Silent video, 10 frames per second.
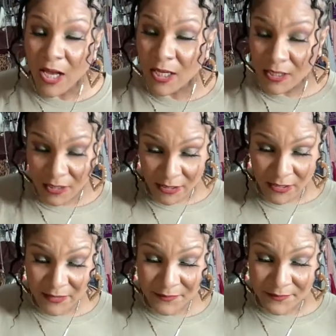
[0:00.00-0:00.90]
a hoodie,
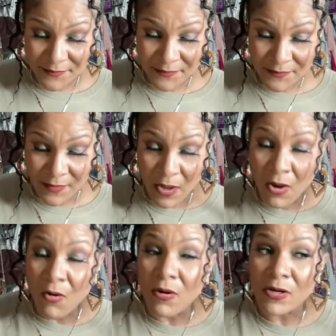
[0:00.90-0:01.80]

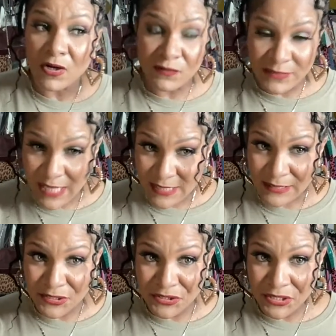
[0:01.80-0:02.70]
or an
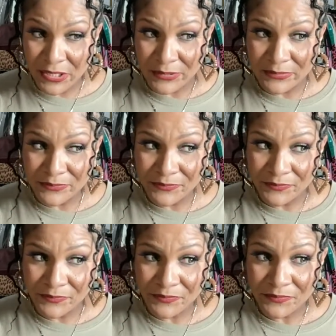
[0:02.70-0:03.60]
oversized t-shirt,
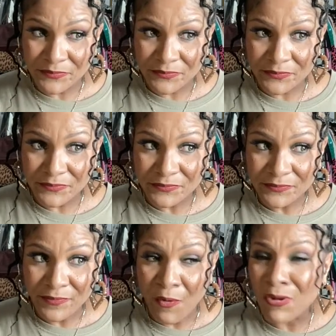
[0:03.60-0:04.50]

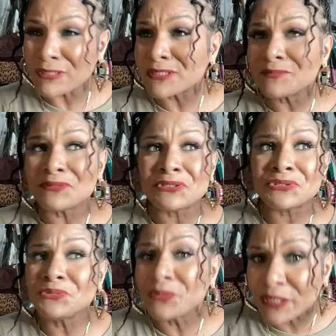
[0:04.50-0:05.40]
or some
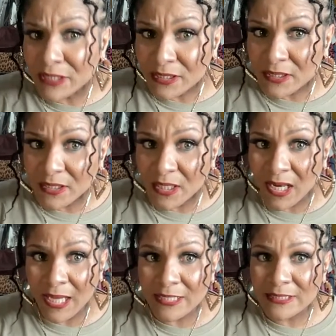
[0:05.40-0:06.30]
tunic,
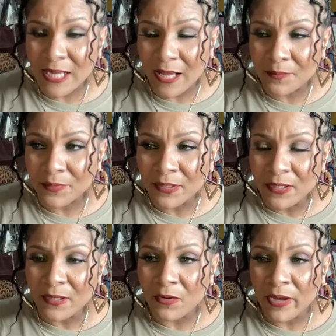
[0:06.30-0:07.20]
light top,
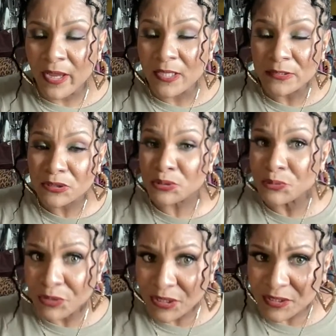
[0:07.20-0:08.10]
okay?
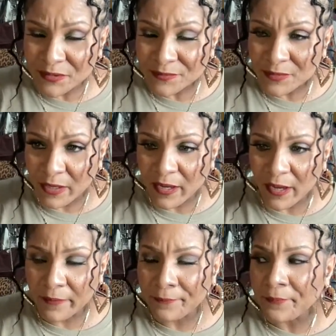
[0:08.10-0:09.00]
Tunic,
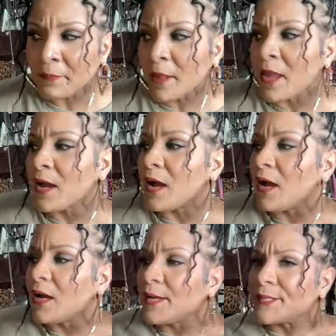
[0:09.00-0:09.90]
okay?
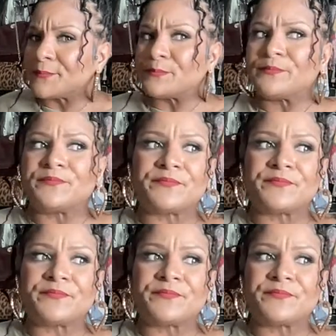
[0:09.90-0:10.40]
Um,